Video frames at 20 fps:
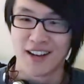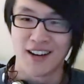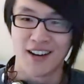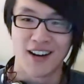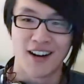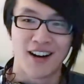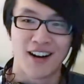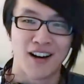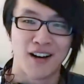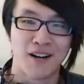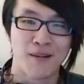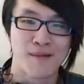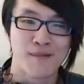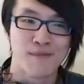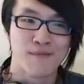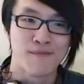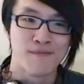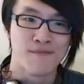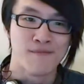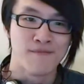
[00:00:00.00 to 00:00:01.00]

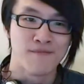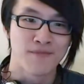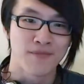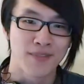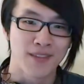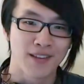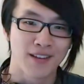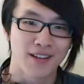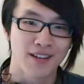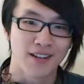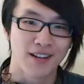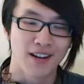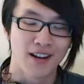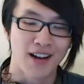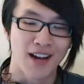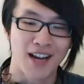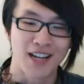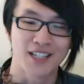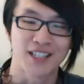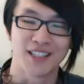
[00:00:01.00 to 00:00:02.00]
Um,
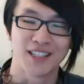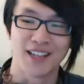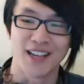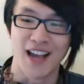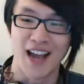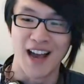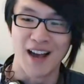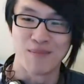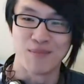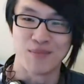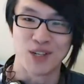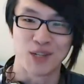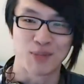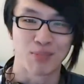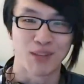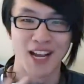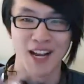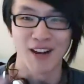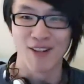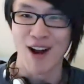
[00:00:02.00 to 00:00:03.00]
I actually am just
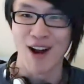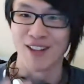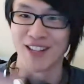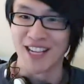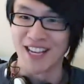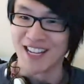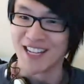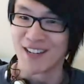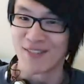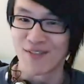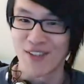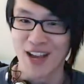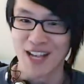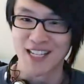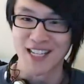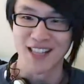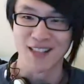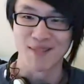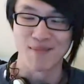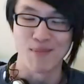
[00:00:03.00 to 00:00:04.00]
playing around the
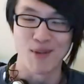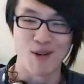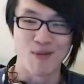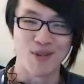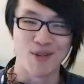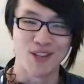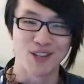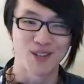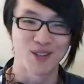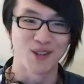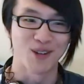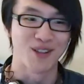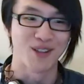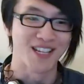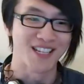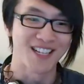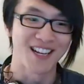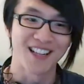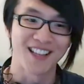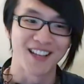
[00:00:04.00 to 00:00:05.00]
interface at the moment, so
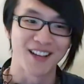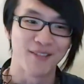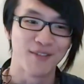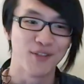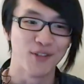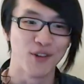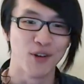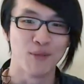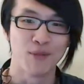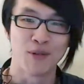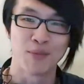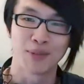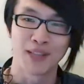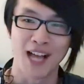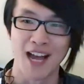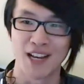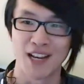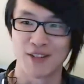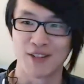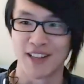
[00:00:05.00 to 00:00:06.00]
there's nothing formal
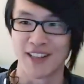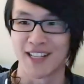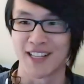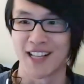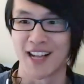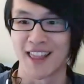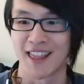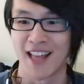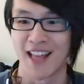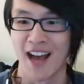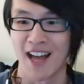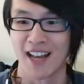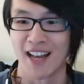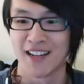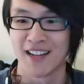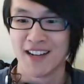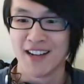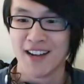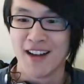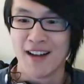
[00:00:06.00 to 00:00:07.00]
planned or anything like that.
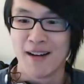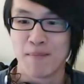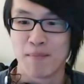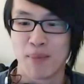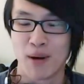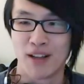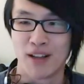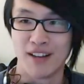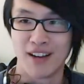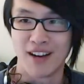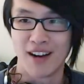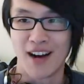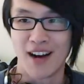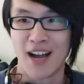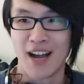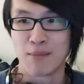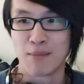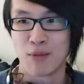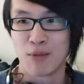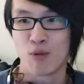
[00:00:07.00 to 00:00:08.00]
But
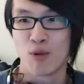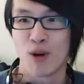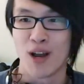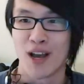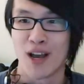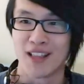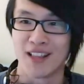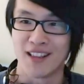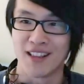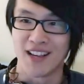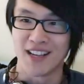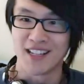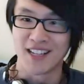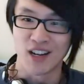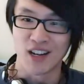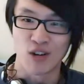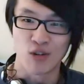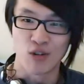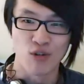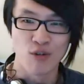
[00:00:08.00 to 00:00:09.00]
I am aware that there's
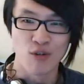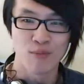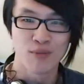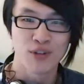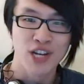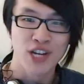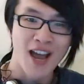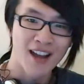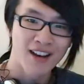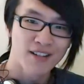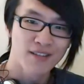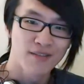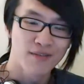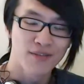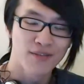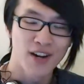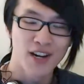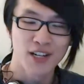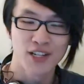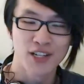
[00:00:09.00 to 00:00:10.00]
a group chat
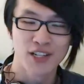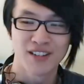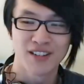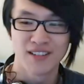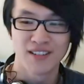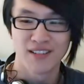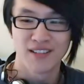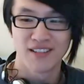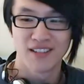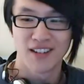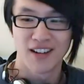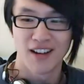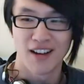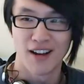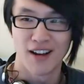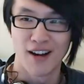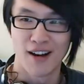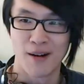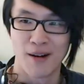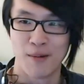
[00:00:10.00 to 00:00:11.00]
function,
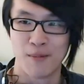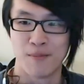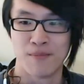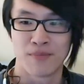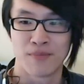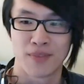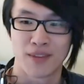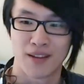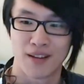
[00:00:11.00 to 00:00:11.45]
um,